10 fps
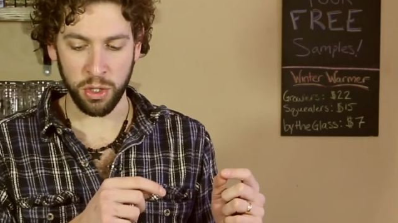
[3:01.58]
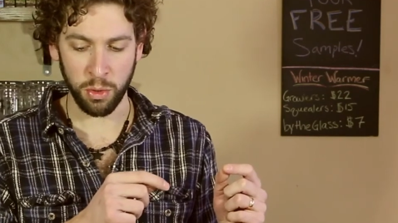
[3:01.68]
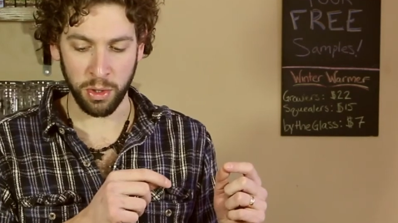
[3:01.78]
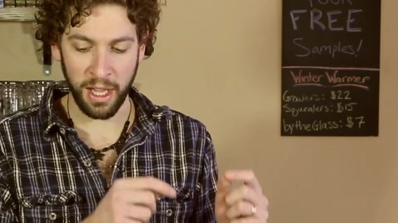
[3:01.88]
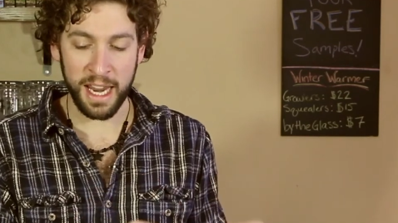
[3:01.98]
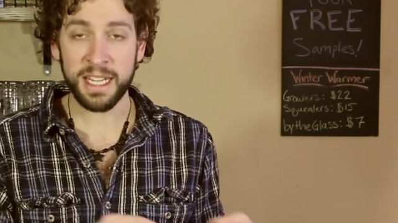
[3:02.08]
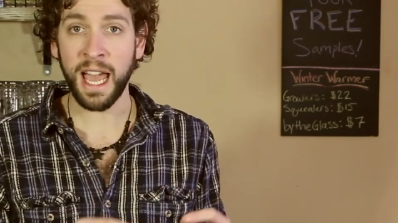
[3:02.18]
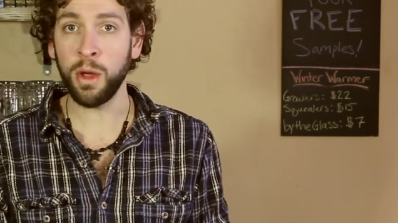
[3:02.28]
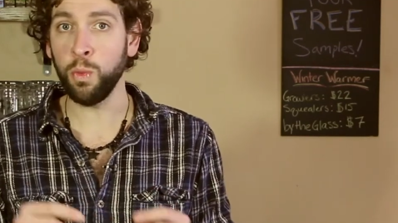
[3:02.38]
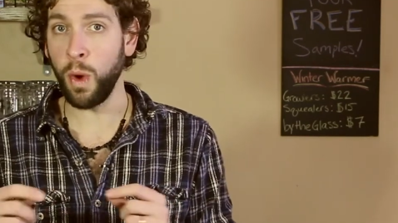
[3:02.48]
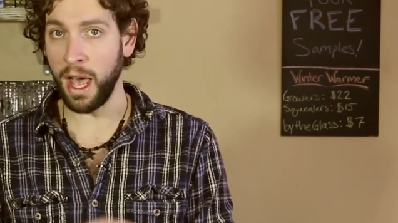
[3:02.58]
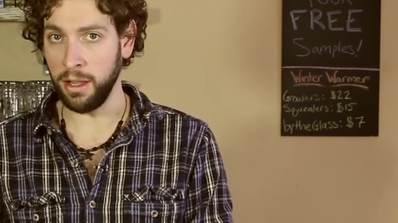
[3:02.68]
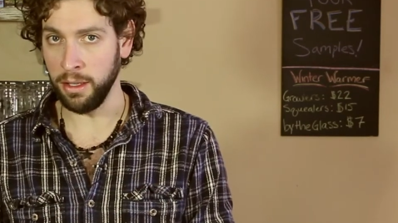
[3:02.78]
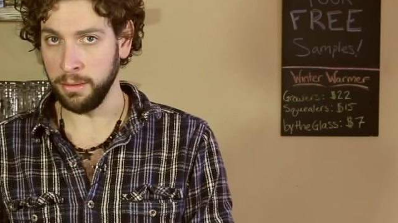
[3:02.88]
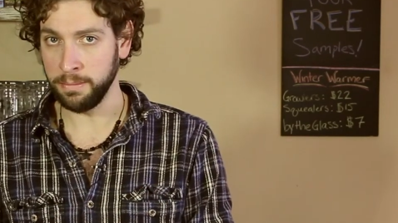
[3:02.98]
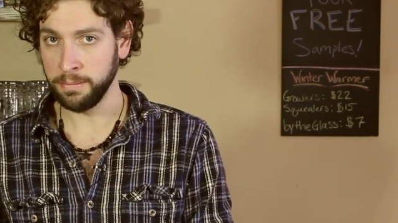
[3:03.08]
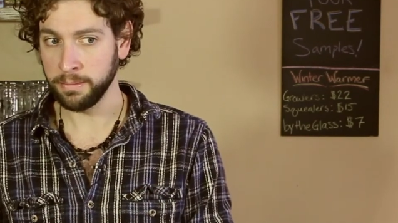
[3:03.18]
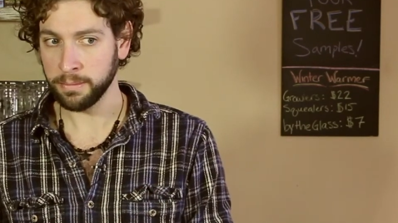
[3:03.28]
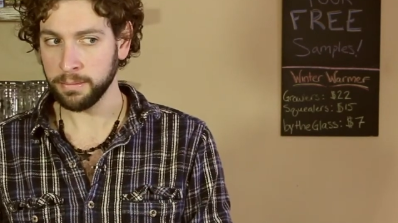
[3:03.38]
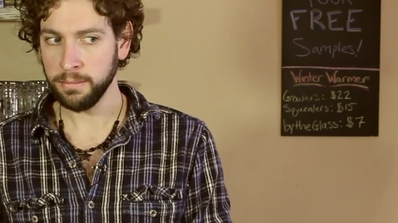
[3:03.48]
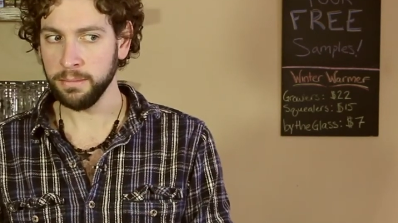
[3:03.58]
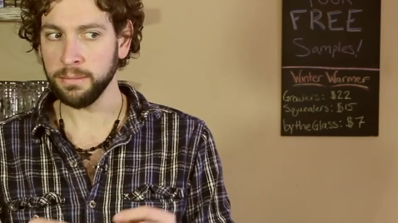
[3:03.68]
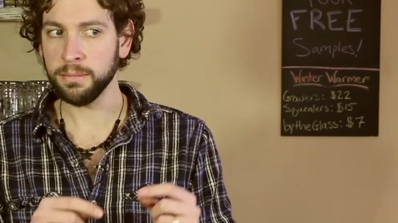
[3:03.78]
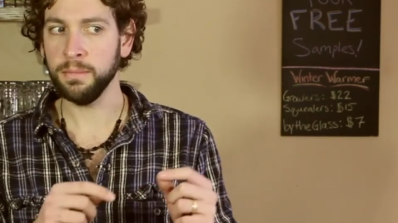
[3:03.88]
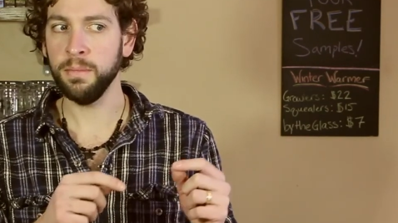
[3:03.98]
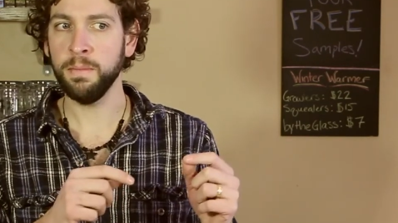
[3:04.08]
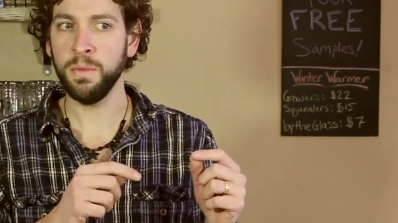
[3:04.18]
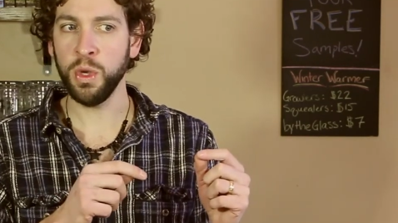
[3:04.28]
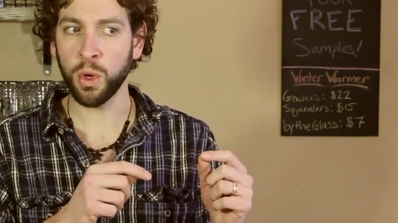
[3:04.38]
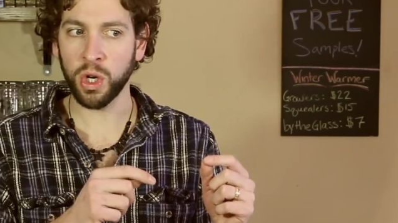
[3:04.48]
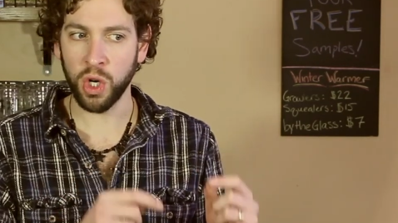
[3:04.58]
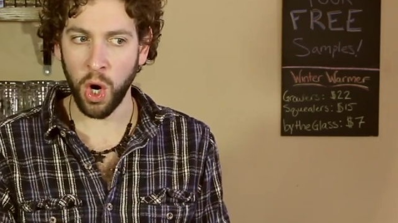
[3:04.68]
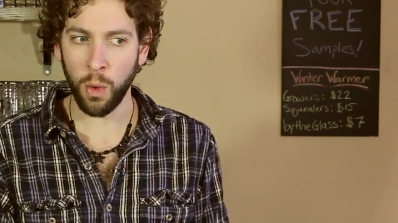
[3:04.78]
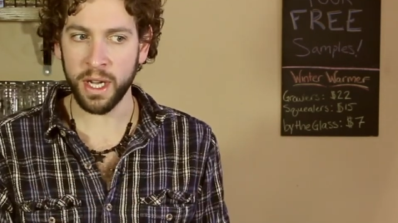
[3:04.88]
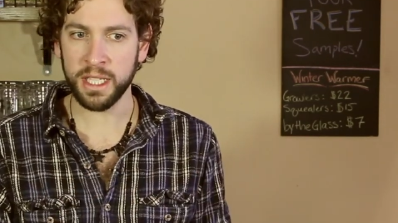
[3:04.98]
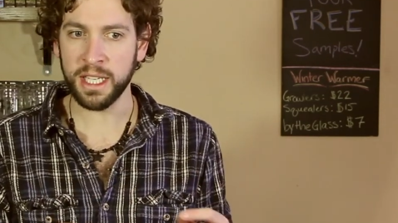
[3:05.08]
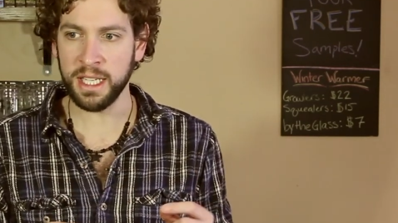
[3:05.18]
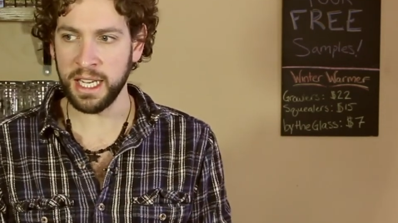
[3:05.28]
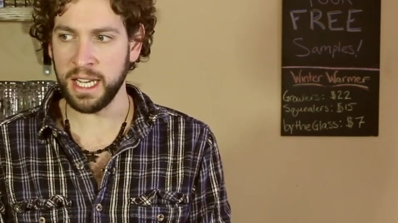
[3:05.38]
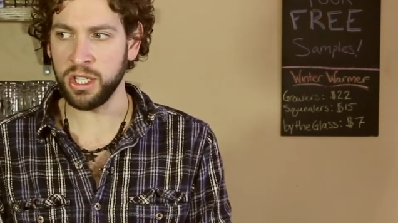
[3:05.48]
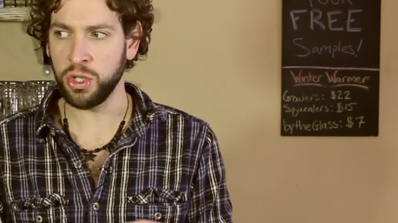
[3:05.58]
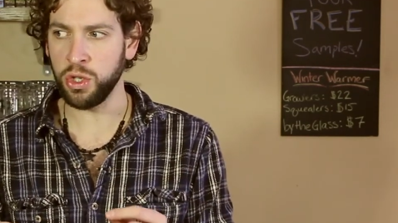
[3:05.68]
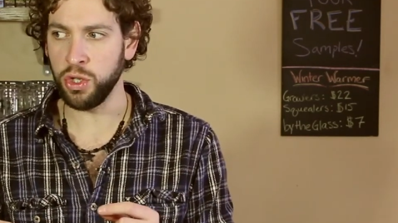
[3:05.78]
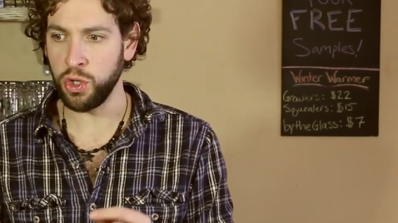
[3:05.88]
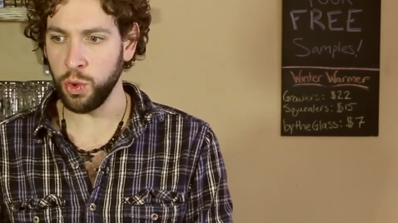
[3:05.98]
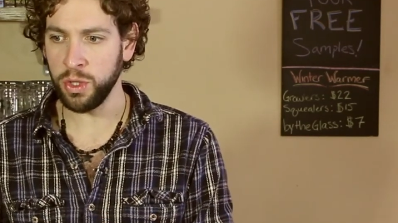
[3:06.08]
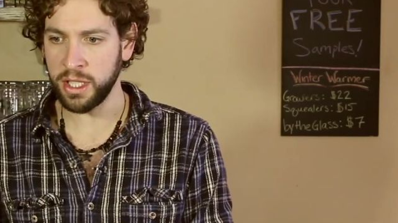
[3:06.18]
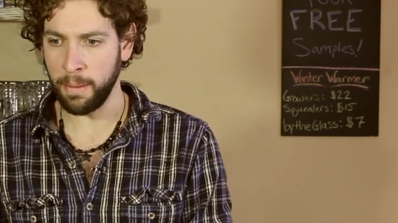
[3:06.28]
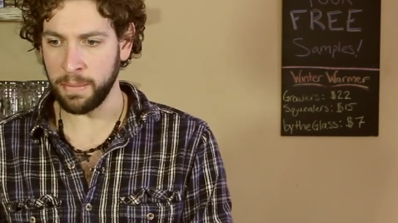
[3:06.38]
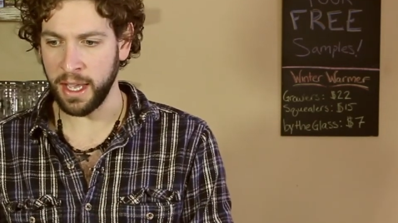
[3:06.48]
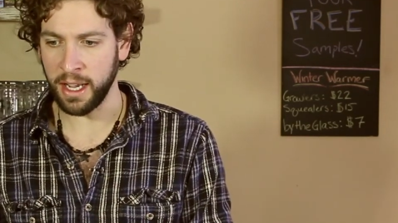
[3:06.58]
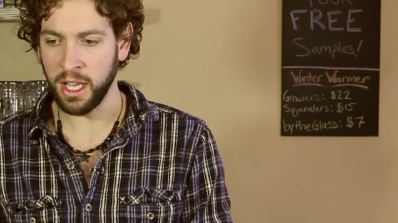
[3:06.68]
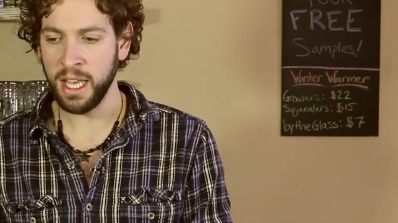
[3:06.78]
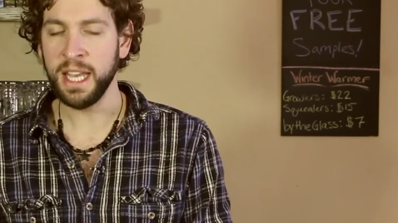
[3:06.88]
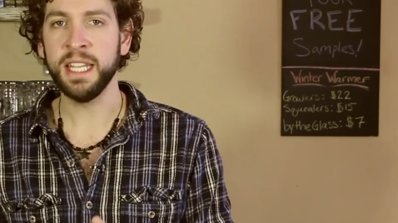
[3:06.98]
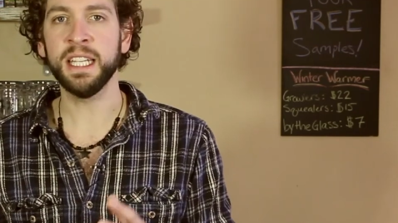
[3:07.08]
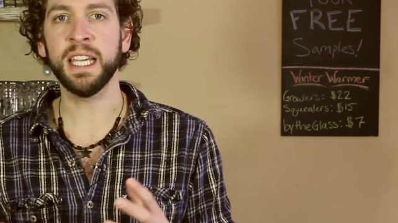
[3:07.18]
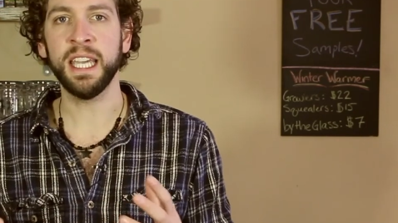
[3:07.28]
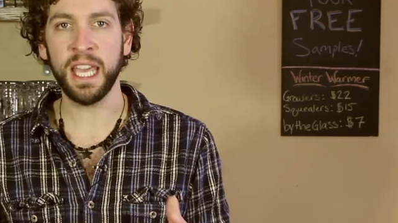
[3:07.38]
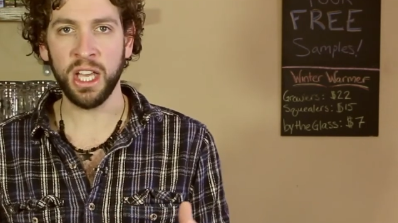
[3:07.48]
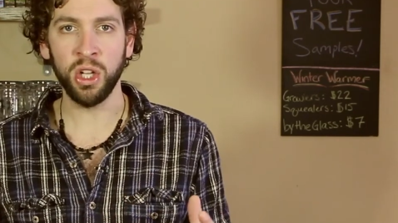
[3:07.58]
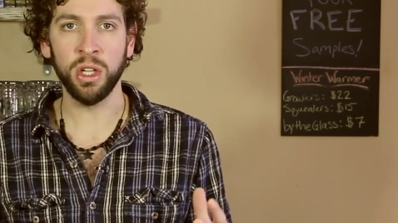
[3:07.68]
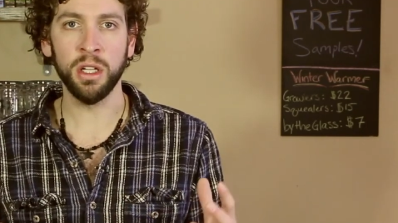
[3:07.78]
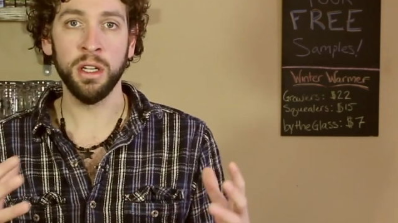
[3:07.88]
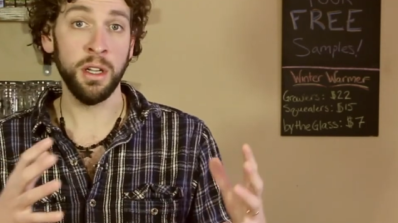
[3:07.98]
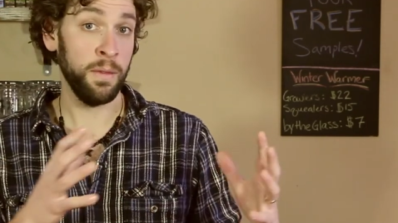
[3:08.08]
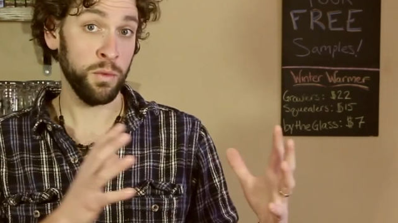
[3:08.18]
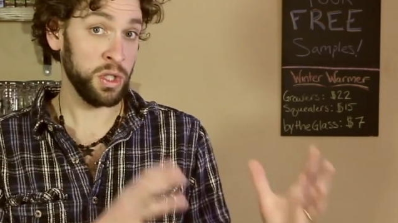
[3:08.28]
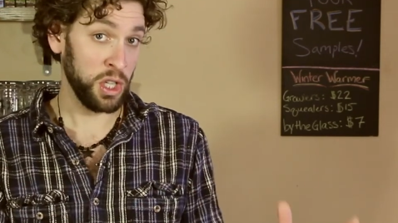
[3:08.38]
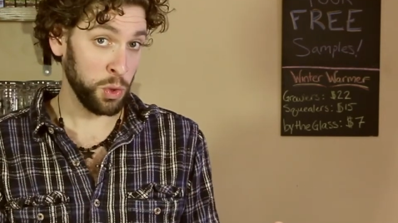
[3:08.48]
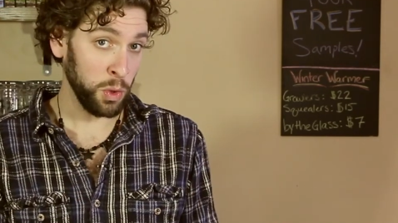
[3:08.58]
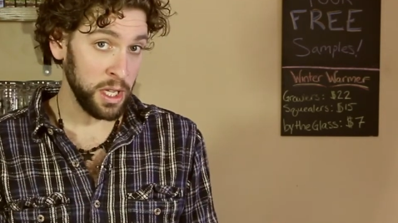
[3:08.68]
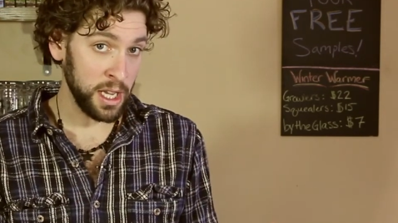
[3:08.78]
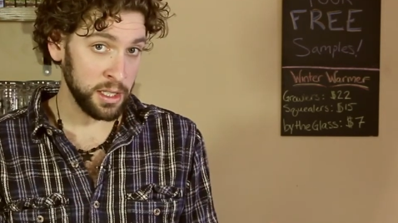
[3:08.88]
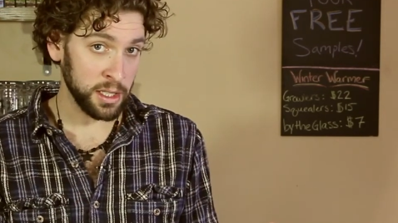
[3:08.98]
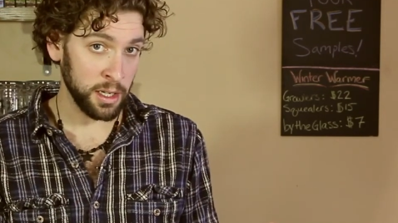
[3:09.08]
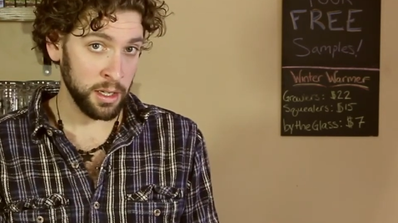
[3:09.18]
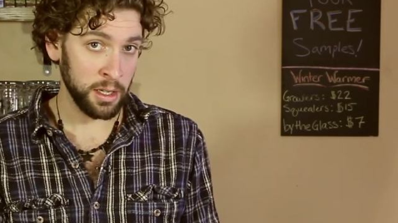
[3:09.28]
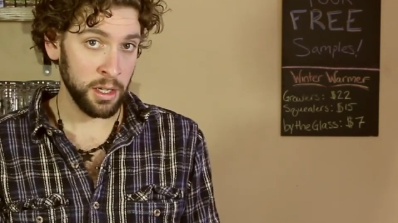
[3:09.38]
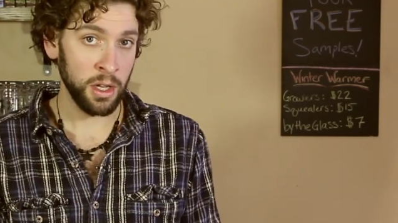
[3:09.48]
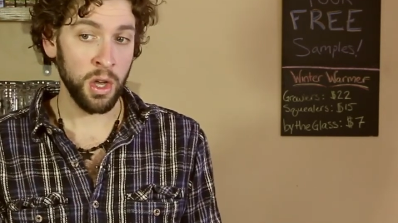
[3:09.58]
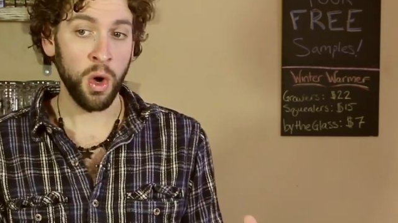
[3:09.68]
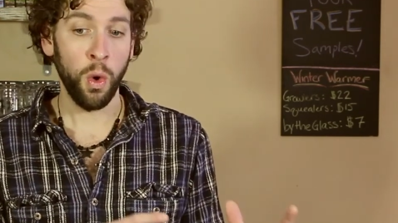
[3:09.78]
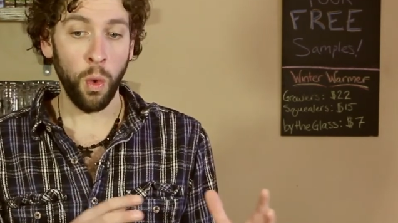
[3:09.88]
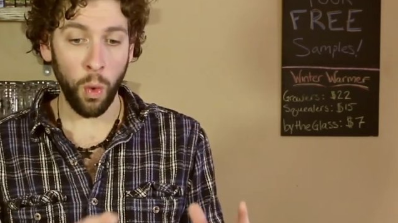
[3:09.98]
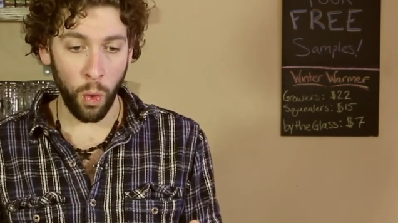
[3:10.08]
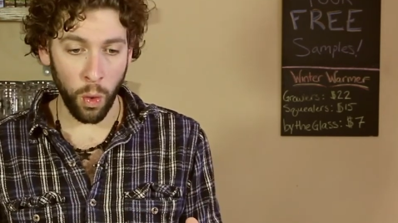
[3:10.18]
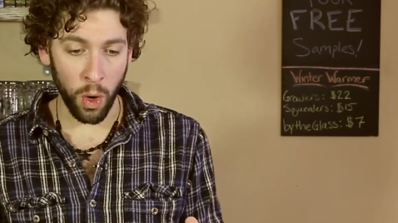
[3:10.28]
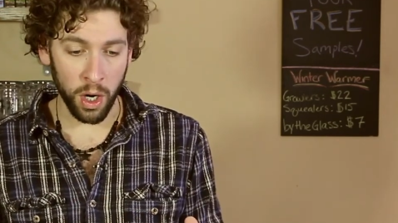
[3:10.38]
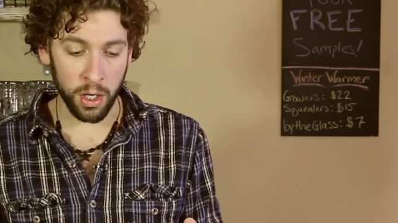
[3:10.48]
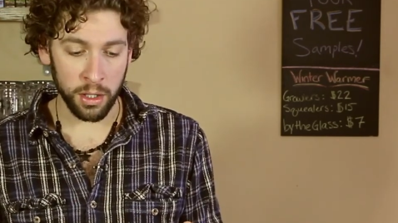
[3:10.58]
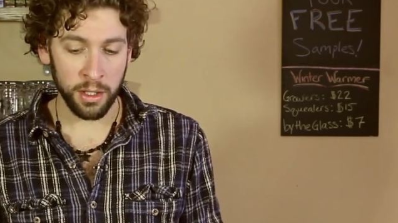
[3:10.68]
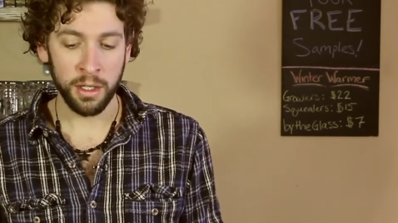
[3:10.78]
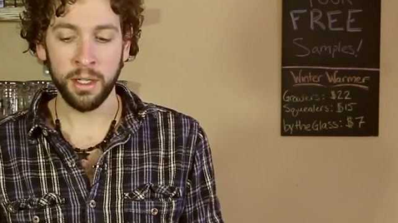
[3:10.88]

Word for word: to lay down well, you're going to need to do something to kill residual yeast or